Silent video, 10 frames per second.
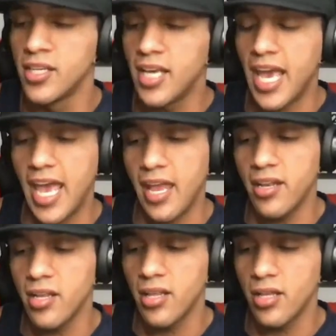
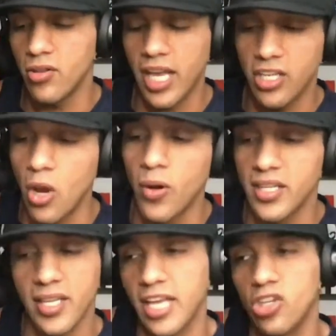and like, knowing that,
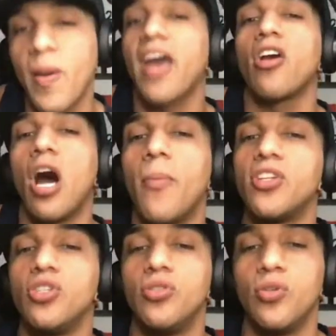like, no matter how
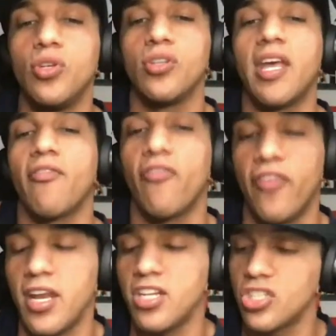much you do, you'll never
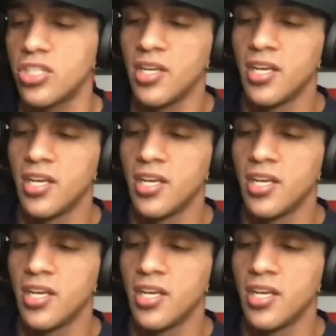finish.